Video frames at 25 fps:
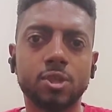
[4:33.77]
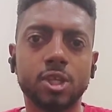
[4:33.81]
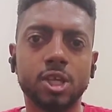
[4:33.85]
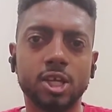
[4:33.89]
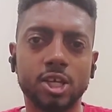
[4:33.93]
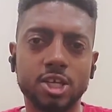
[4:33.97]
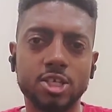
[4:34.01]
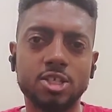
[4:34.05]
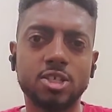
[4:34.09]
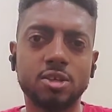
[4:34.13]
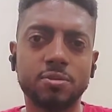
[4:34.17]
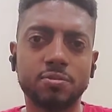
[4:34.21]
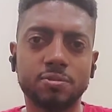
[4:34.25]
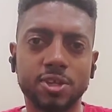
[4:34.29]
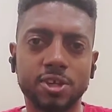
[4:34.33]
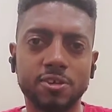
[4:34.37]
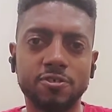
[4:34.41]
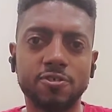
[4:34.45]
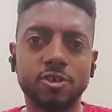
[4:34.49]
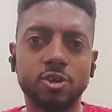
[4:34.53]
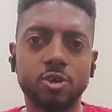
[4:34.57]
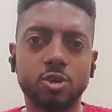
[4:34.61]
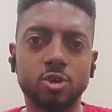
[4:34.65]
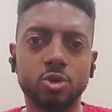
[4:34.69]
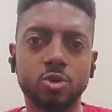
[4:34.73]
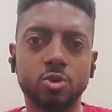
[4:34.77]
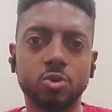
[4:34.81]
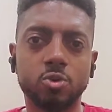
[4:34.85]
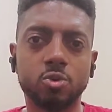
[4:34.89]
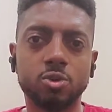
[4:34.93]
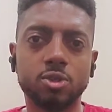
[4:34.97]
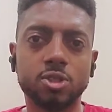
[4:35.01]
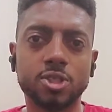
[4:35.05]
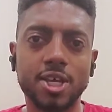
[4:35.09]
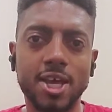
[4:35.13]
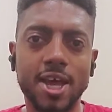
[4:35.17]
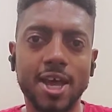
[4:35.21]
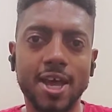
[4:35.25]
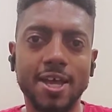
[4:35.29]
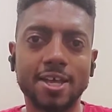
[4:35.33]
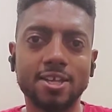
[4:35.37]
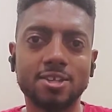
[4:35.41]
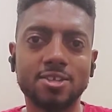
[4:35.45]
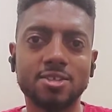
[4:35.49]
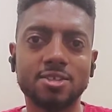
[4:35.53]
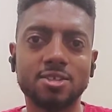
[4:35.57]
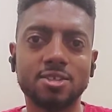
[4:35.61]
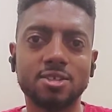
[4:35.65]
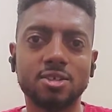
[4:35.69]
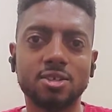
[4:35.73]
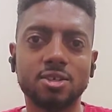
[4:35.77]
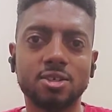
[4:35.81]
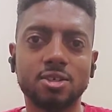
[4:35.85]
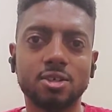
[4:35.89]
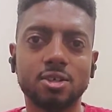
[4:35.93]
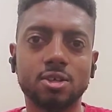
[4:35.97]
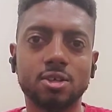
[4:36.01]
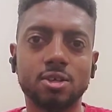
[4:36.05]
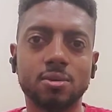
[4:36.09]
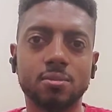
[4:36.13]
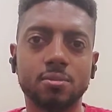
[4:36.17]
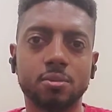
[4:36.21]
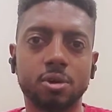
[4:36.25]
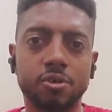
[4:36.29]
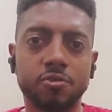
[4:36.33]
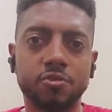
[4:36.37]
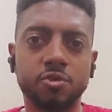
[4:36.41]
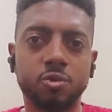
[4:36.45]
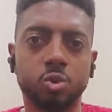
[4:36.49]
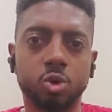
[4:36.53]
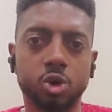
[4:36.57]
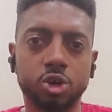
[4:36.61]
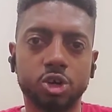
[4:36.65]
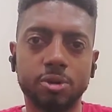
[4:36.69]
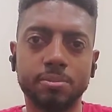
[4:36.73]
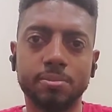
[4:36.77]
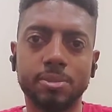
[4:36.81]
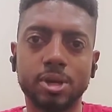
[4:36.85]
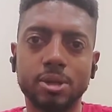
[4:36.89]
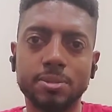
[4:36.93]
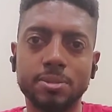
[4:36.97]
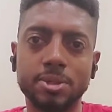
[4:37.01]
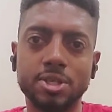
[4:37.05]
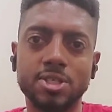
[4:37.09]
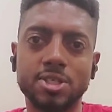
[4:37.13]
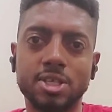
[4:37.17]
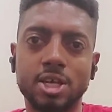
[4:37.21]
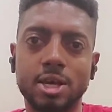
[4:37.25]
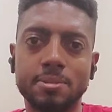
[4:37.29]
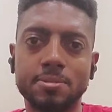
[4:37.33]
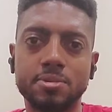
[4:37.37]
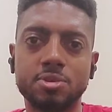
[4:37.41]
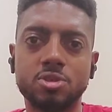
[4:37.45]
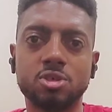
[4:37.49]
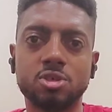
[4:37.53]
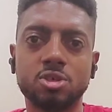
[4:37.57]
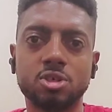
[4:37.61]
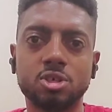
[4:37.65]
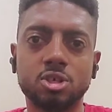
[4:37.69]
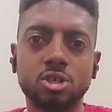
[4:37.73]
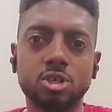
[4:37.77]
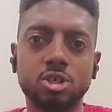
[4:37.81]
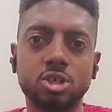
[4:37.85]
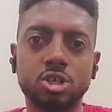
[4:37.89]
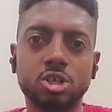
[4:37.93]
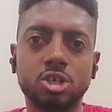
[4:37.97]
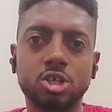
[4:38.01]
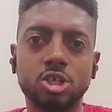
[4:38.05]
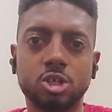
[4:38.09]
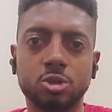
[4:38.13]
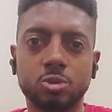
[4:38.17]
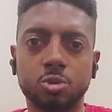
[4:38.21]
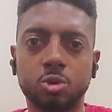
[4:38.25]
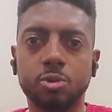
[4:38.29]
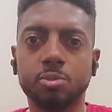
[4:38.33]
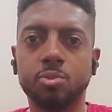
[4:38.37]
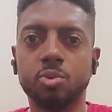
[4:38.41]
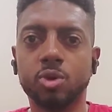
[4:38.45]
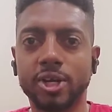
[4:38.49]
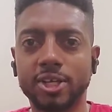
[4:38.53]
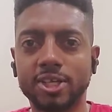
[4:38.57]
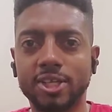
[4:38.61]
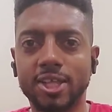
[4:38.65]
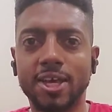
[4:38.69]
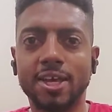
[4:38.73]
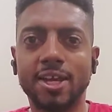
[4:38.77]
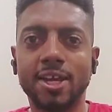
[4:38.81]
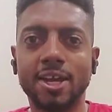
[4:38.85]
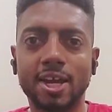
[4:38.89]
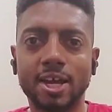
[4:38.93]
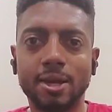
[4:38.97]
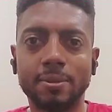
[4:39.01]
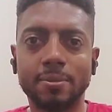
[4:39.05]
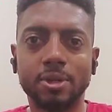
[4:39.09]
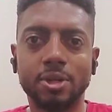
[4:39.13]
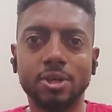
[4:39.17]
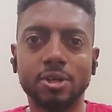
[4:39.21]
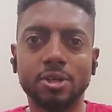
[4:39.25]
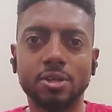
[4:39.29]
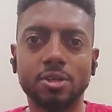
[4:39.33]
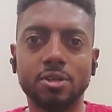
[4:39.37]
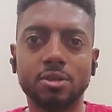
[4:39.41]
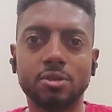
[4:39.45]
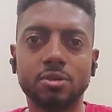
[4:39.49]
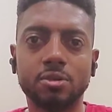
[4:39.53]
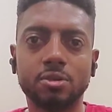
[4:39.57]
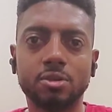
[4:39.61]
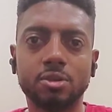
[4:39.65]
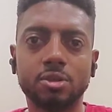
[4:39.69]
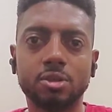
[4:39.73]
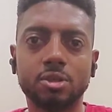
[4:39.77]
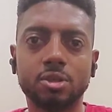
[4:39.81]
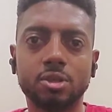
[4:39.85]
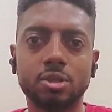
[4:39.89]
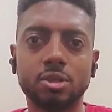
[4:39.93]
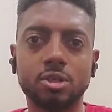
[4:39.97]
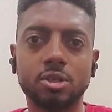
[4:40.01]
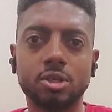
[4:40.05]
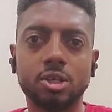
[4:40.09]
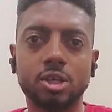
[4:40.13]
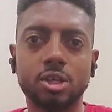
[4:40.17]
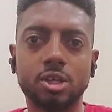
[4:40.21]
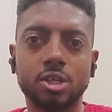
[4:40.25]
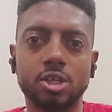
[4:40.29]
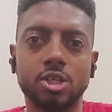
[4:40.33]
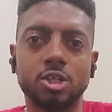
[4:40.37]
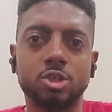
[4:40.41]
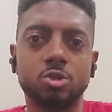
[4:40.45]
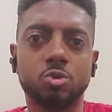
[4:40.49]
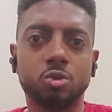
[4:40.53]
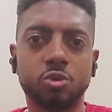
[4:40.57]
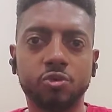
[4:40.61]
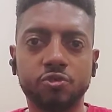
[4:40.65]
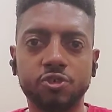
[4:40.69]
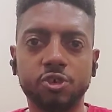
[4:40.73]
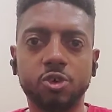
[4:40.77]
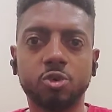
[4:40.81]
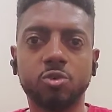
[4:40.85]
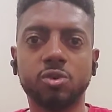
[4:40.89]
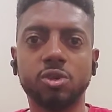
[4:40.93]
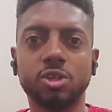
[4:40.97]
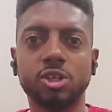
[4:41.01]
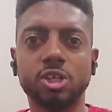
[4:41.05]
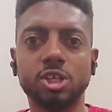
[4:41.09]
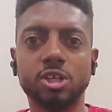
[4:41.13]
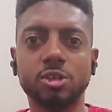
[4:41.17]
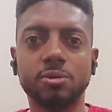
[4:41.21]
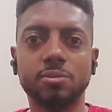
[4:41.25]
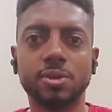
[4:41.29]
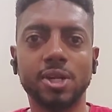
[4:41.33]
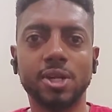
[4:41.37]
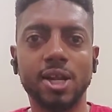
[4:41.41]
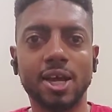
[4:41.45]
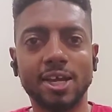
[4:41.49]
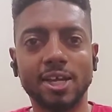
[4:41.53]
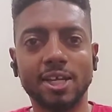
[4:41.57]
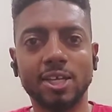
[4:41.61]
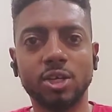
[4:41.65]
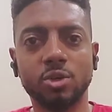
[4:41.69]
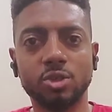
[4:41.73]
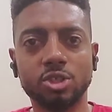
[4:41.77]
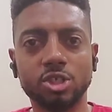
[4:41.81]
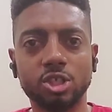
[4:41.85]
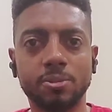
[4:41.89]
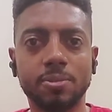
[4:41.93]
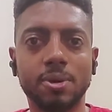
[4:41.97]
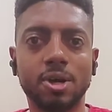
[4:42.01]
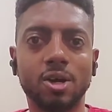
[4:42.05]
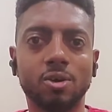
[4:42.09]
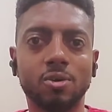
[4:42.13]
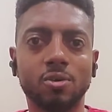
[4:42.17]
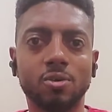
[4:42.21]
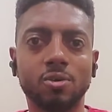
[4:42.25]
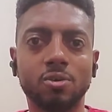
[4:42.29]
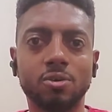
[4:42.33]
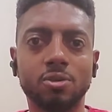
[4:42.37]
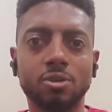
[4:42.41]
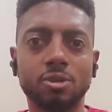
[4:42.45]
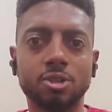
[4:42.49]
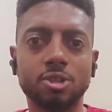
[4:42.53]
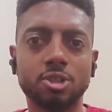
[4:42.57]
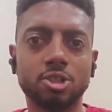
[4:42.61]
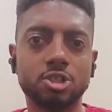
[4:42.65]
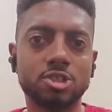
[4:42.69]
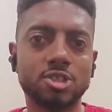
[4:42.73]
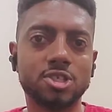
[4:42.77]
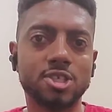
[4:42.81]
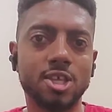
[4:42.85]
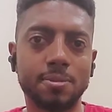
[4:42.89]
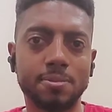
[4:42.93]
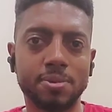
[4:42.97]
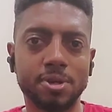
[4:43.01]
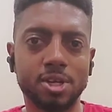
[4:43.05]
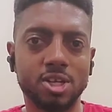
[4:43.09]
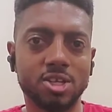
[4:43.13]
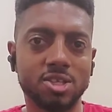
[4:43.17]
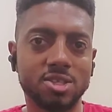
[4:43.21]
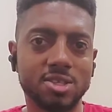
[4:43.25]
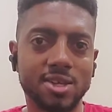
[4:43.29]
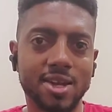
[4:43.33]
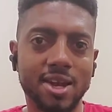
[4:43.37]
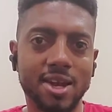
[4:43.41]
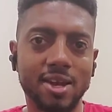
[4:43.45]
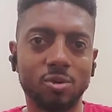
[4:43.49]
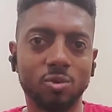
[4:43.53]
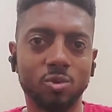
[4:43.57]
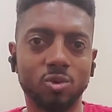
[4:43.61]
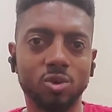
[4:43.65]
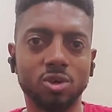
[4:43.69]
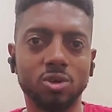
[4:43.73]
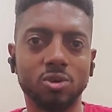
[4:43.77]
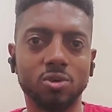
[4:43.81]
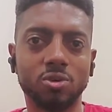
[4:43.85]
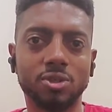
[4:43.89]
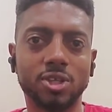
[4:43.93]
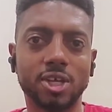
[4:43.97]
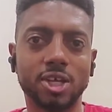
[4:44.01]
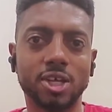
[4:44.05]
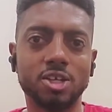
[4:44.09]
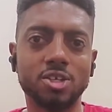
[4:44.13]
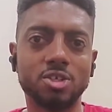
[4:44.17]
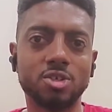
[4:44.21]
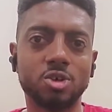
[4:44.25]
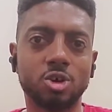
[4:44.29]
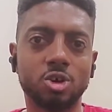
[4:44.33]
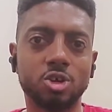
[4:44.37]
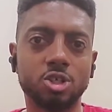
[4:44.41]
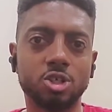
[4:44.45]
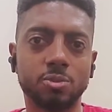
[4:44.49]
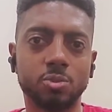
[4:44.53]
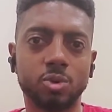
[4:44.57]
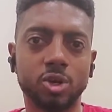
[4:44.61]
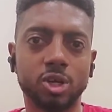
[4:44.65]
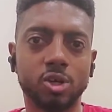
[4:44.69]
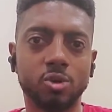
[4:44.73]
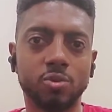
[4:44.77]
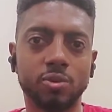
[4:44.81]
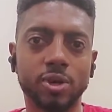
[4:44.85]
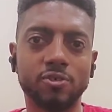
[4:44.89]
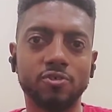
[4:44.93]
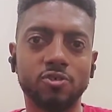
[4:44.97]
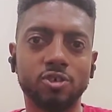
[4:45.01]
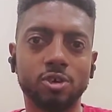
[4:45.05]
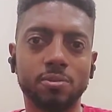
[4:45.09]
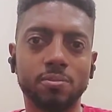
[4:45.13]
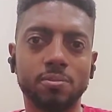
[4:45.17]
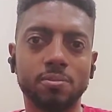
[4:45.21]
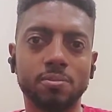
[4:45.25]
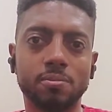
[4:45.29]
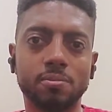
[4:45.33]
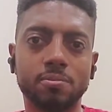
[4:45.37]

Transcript: And it's a difficult task. But if you work in baby steps, you will break that habit. And then you will feel relieved and not guilty about stepping into that world that is hard to break away from.